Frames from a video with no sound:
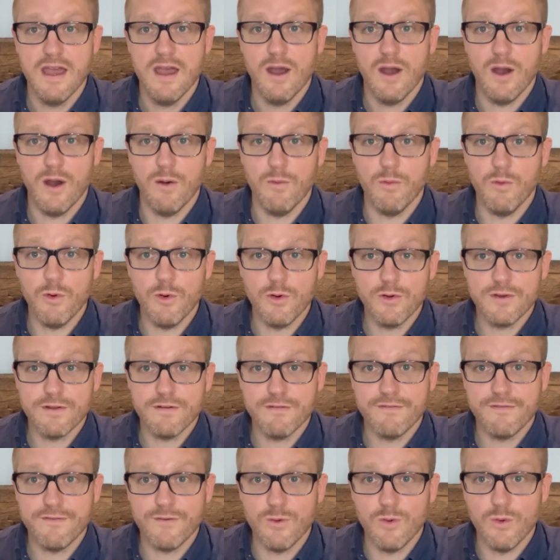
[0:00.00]
award
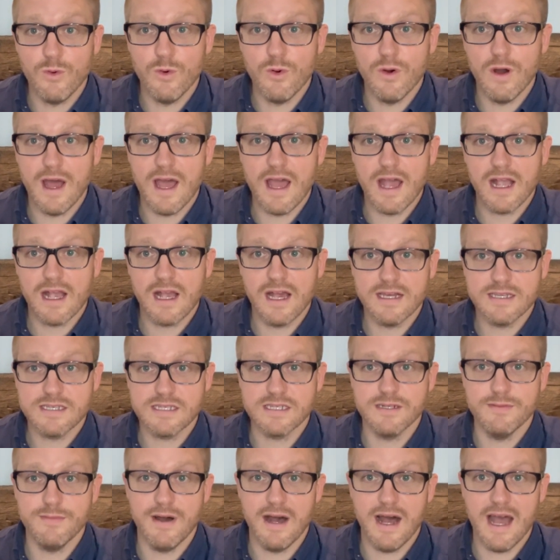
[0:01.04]
for
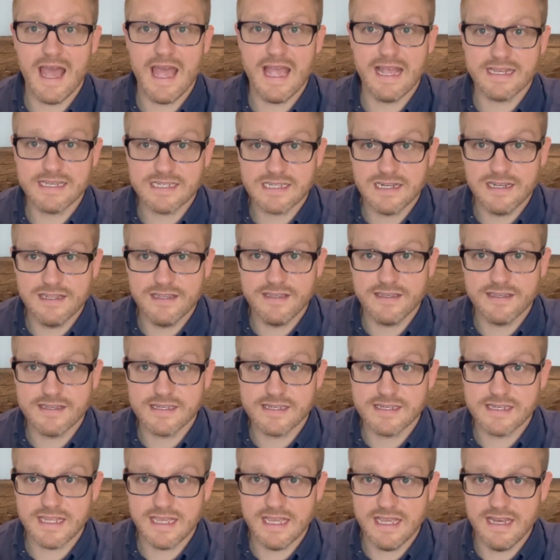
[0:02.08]
customer
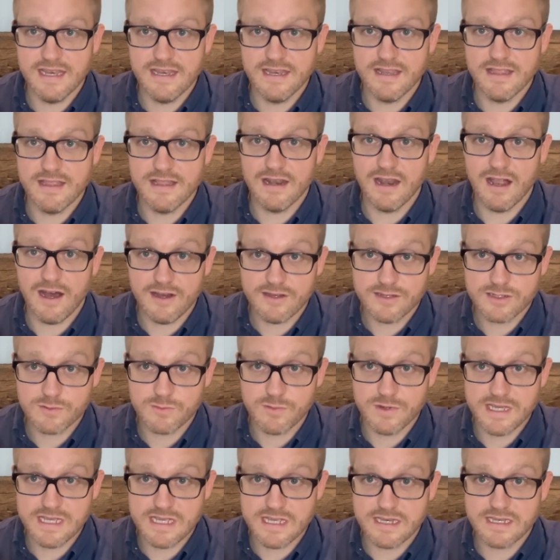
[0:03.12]
excellence in last
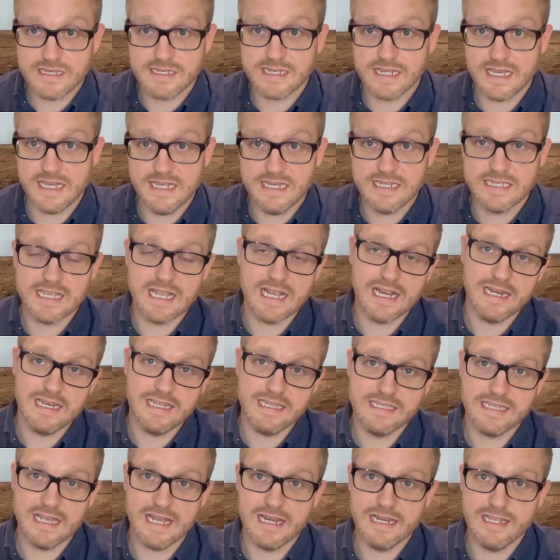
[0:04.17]
week's East Anglian
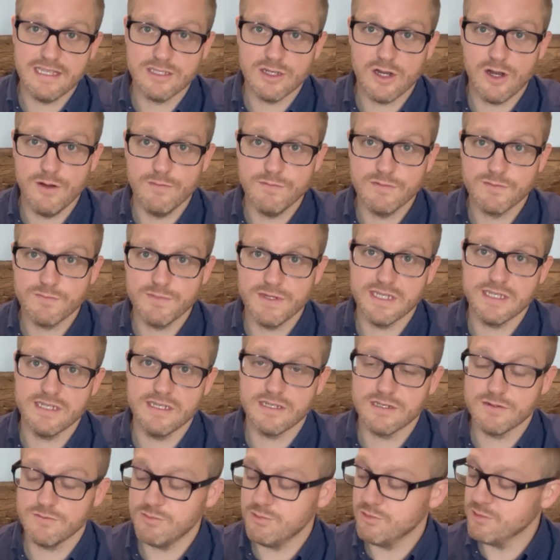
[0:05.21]
Daily Times Business
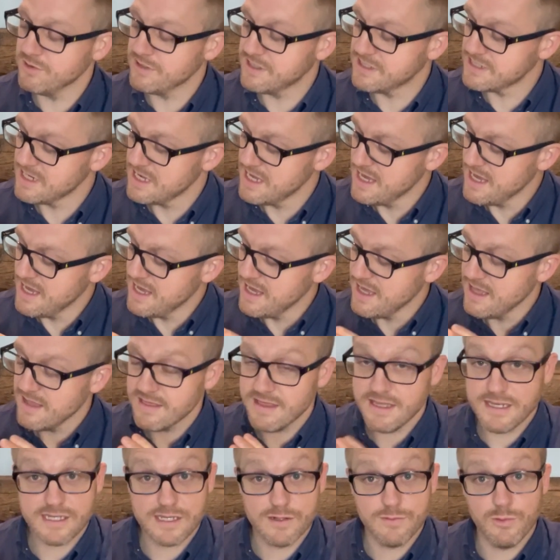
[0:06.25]
Awards.
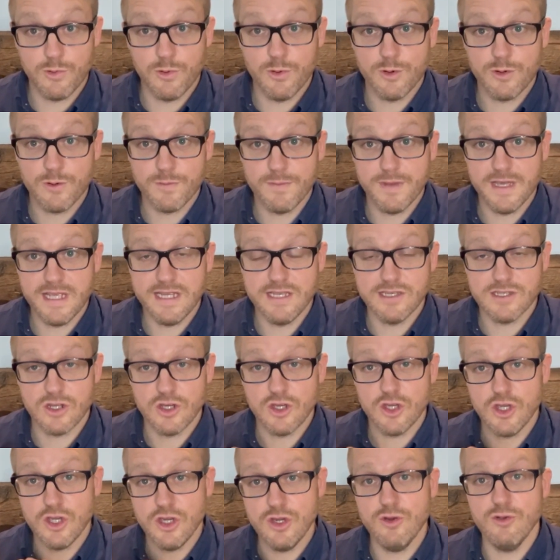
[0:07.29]
This award means a
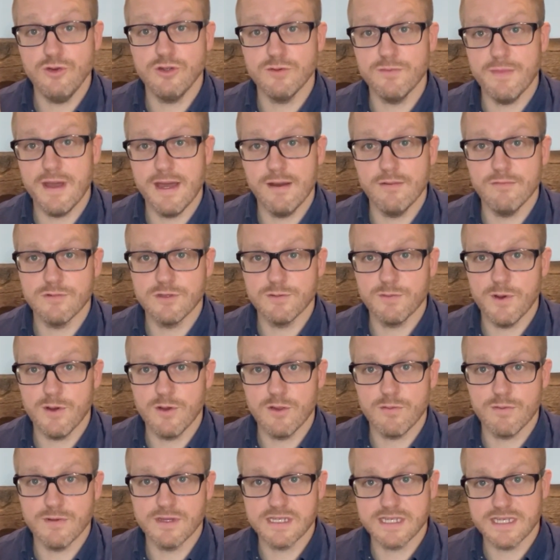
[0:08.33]
huge amount to both
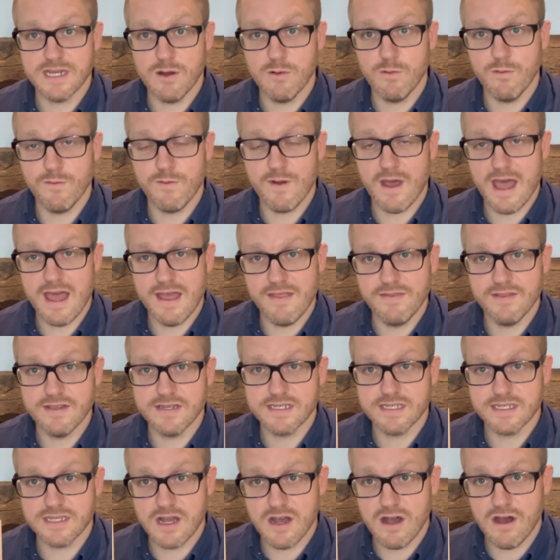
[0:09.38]
myself and the
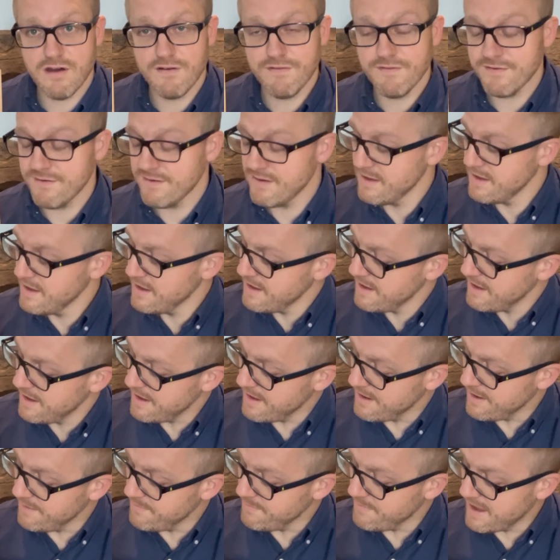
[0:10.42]
staff,
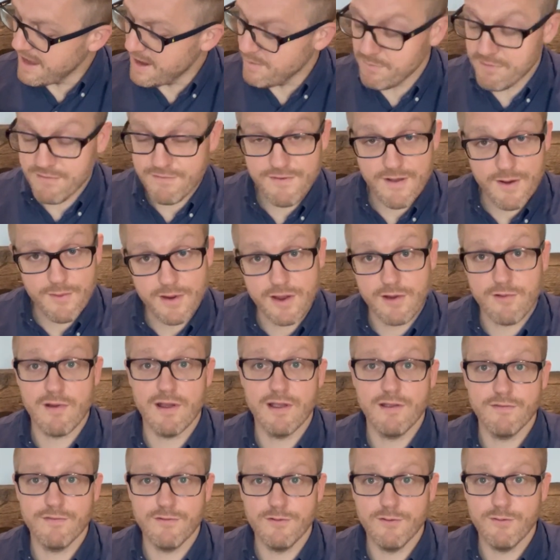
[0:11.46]
and we're very
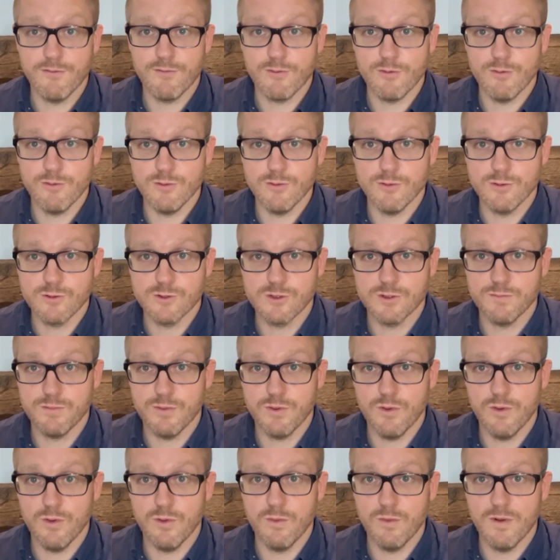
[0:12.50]
grateful for all your
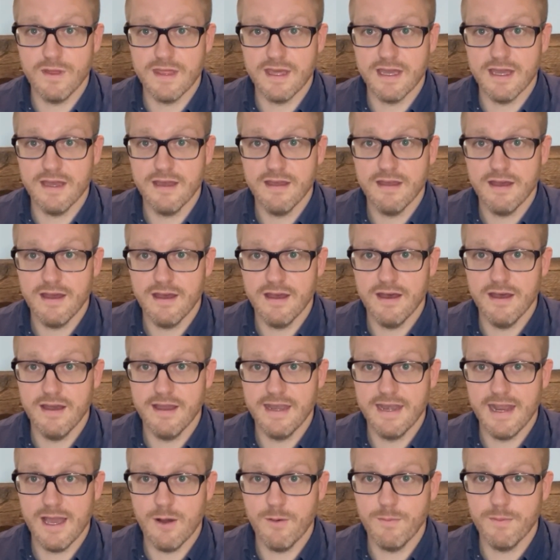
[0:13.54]
support with it. In
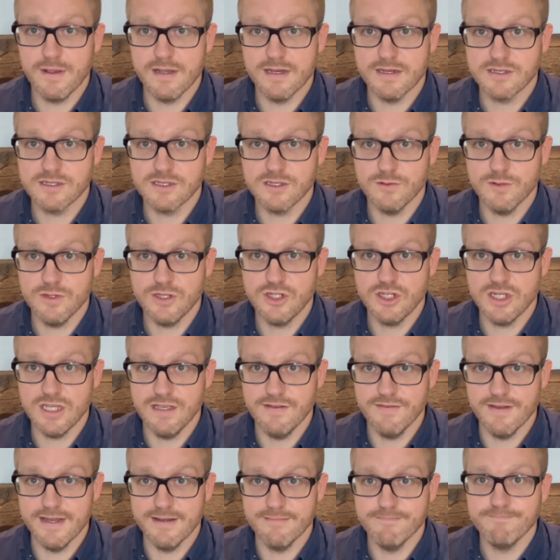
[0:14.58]
helping us to achieve
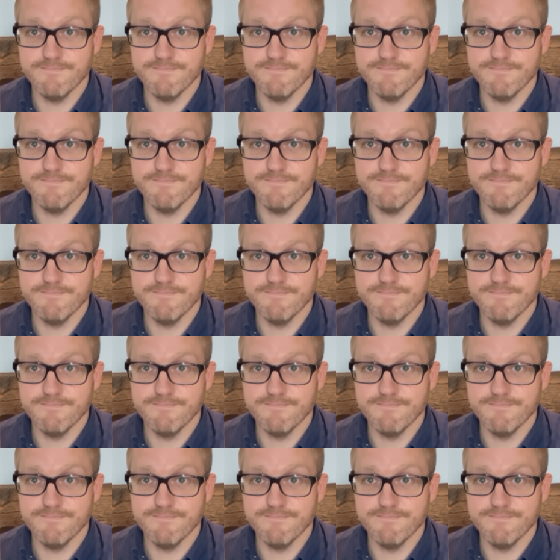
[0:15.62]
it.